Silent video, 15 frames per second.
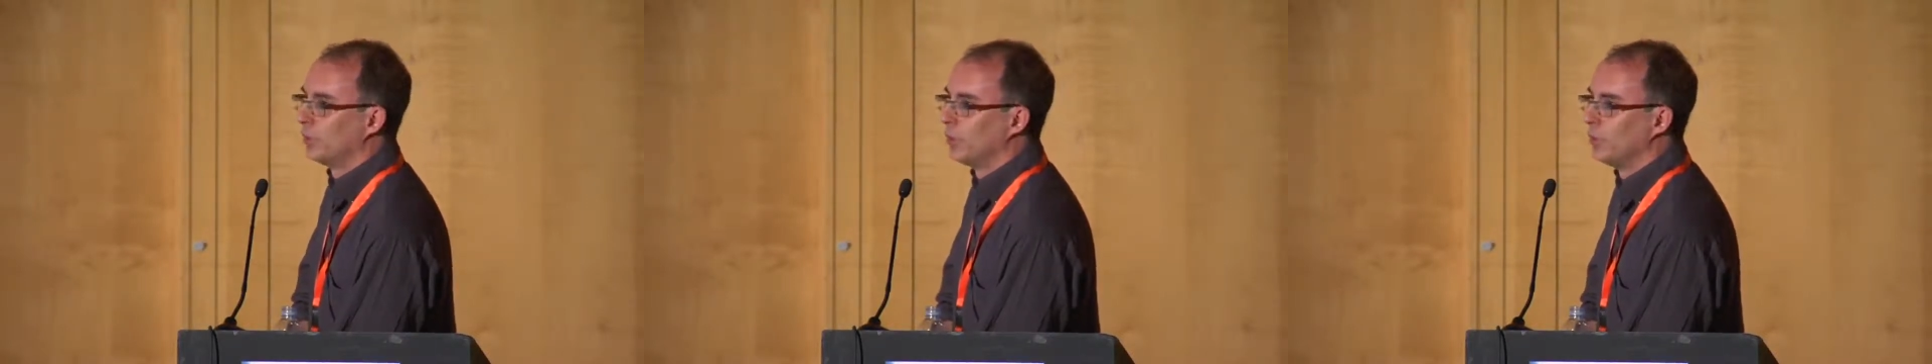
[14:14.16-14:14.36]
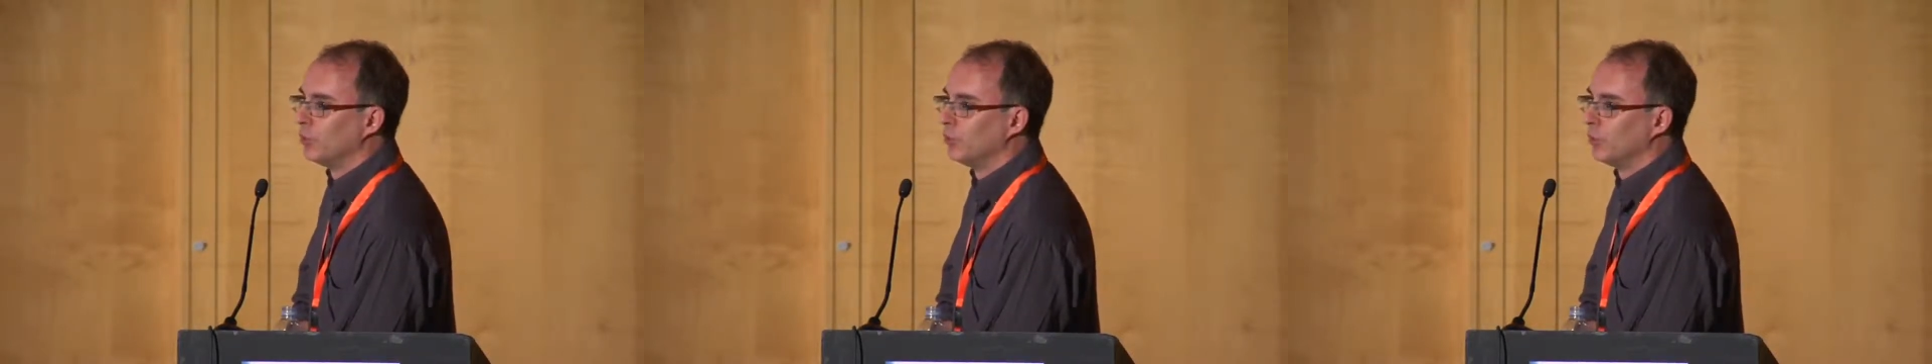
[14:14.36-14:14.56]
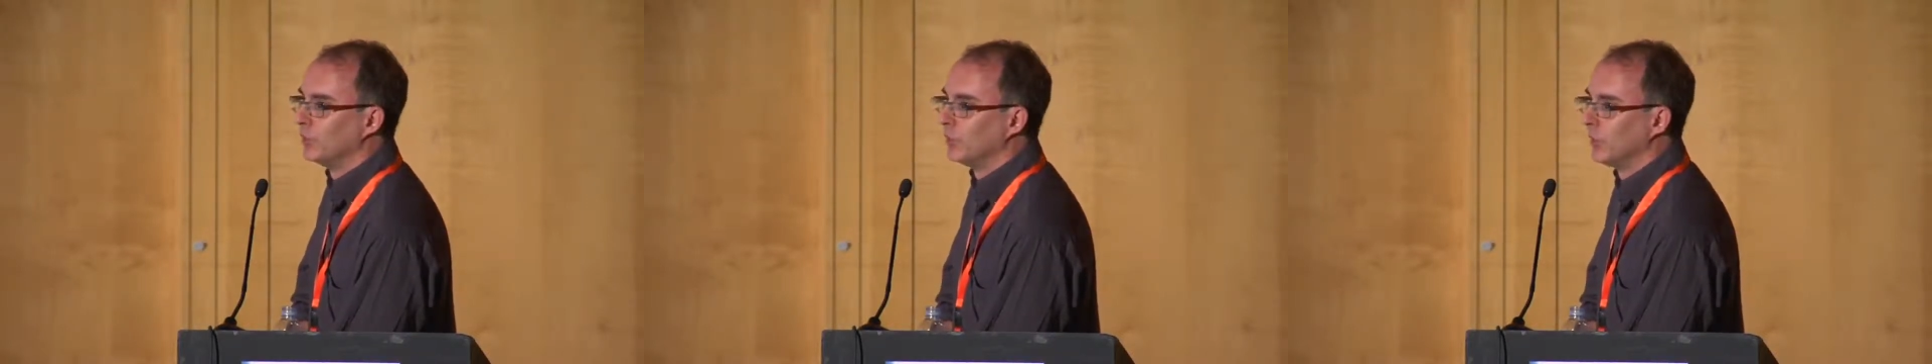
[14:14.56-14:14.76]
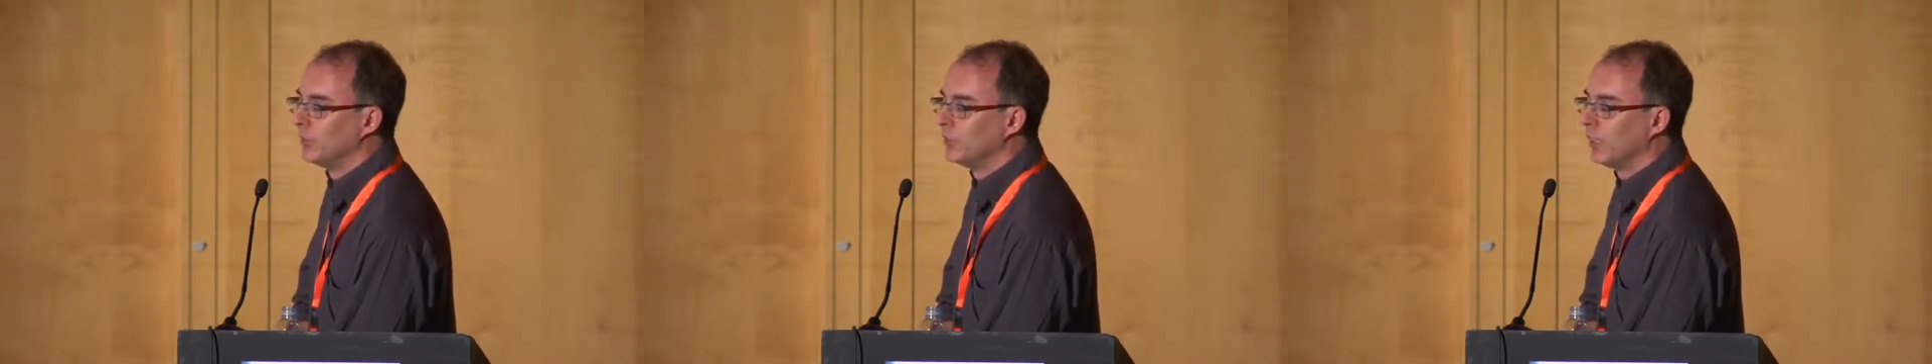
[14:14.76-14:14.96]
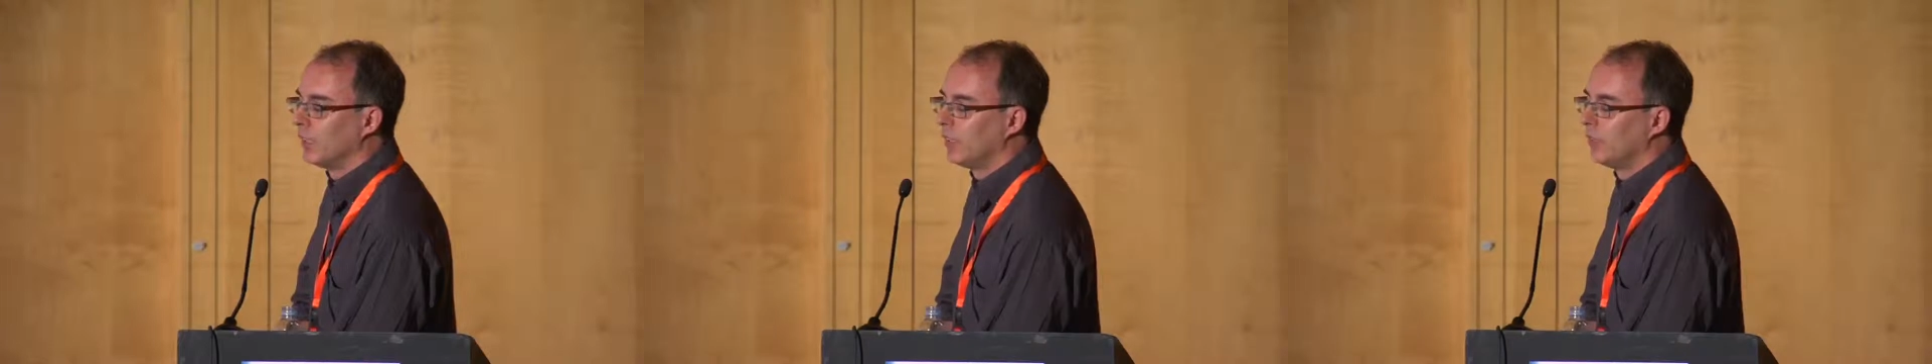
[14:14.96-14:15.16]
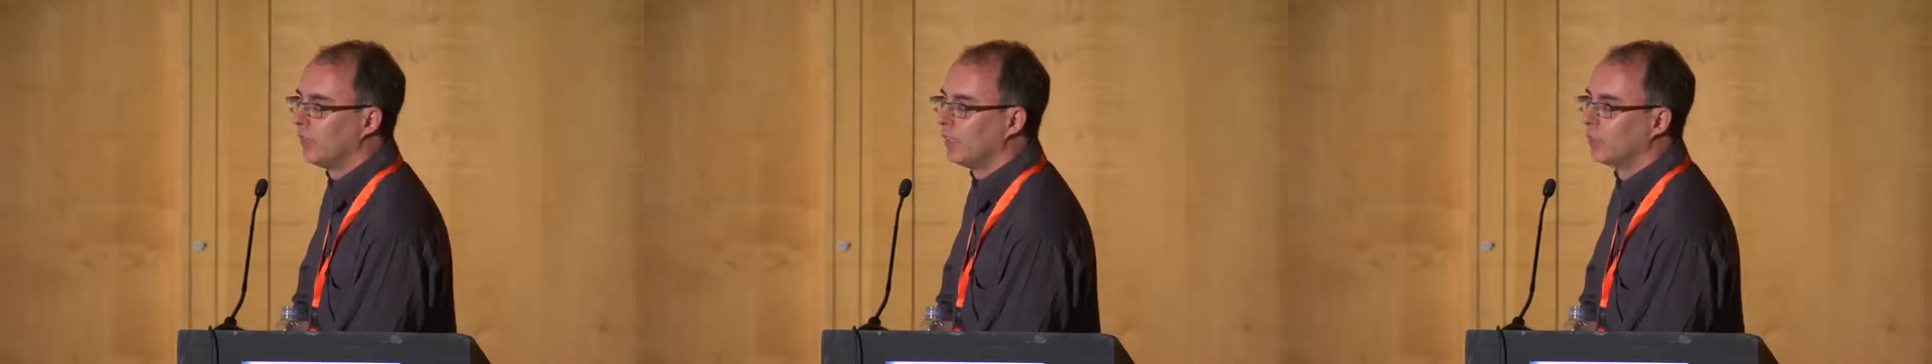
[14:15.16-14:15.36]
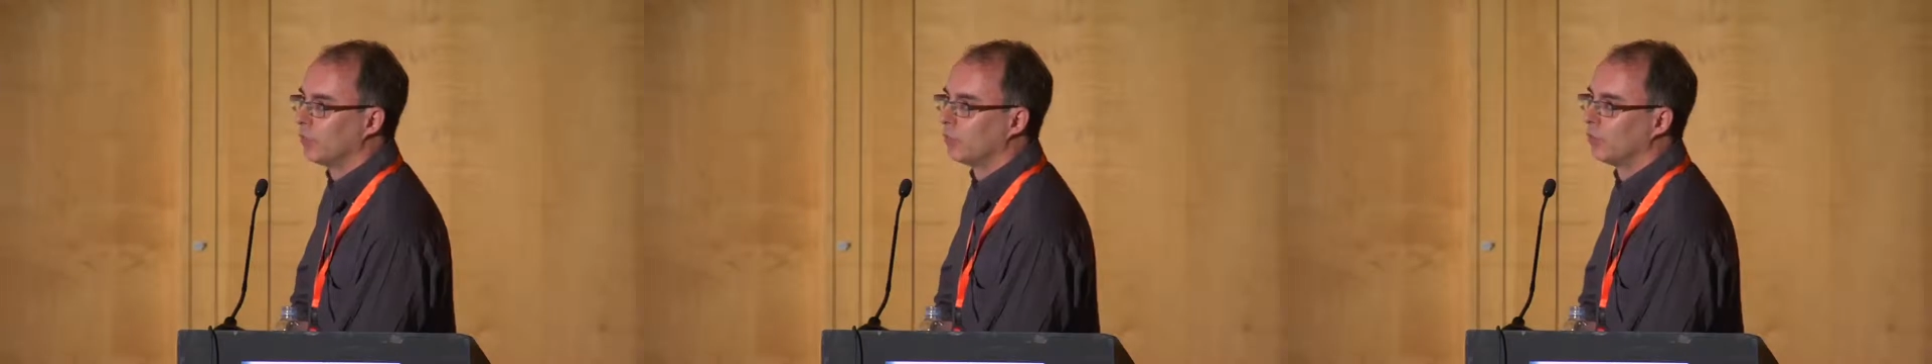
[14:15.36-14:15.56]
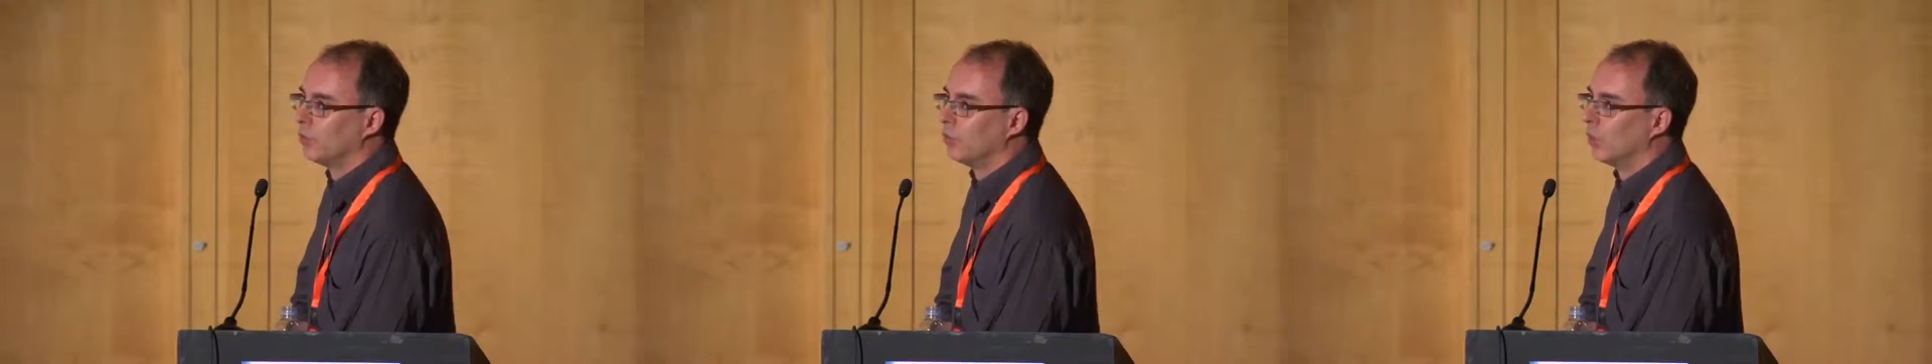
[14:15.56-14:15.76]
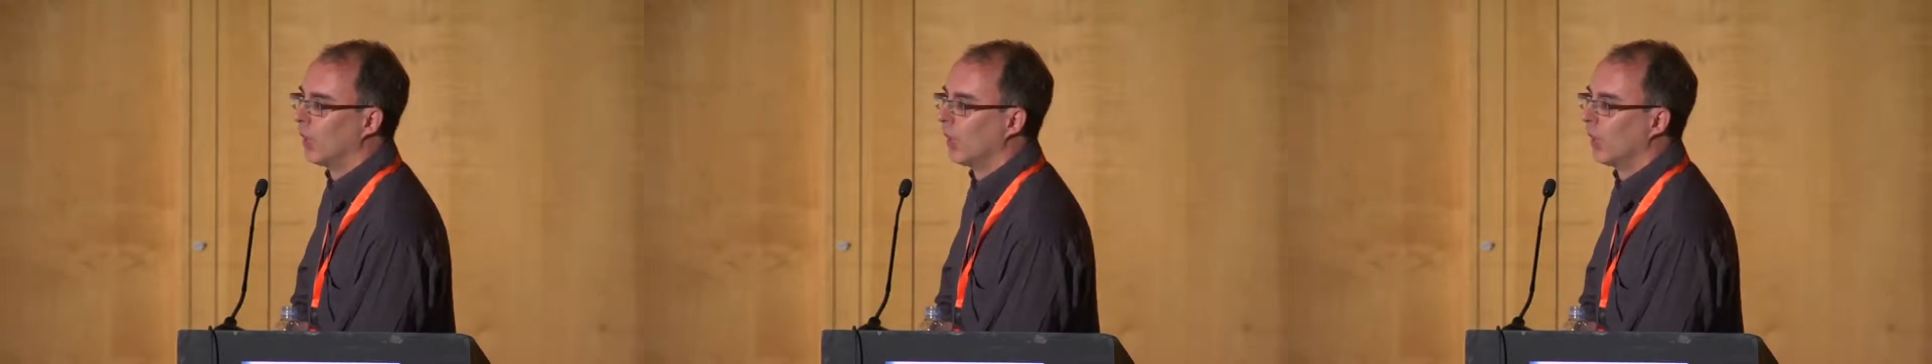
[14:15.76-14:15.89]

with the immune system. It's very difficult to